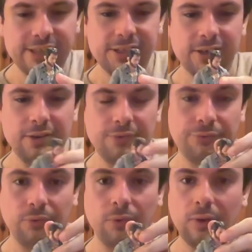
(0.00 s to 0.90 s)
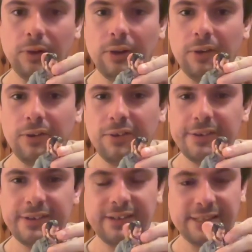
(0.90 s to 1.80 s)
so for
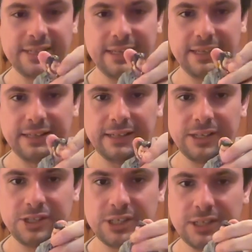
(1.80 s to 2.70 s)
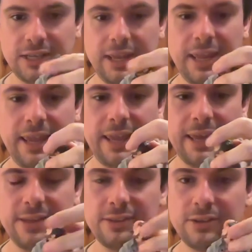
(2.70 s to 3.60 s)
Logan's articulation, he
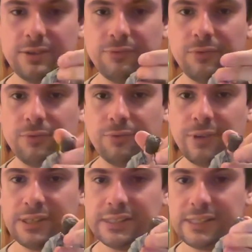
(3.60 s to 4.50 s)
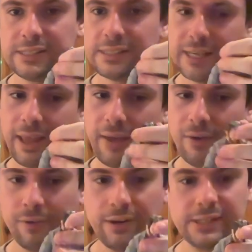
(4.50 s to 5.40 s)
can do the full 360
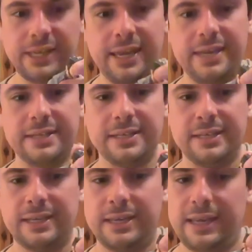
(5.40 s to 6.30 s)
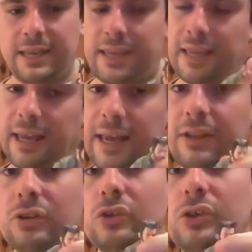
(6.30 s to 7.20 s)
on his head. He
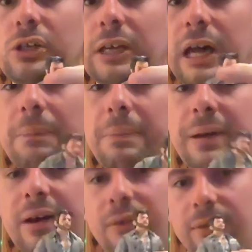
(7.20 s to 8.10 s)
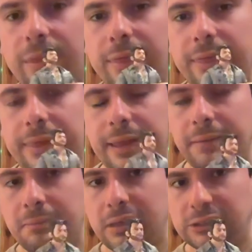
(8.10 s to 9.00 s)
can look up about
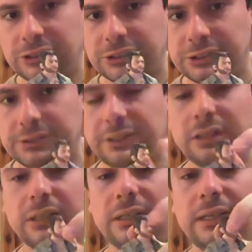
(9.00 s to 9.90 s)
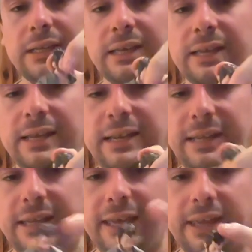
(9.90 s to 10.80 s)
that much, and he
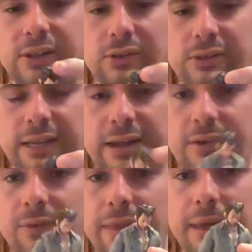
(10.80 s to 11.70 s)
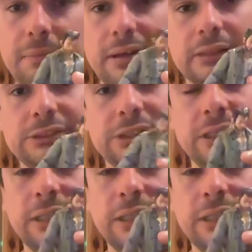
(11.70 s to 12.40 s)
can look down that much.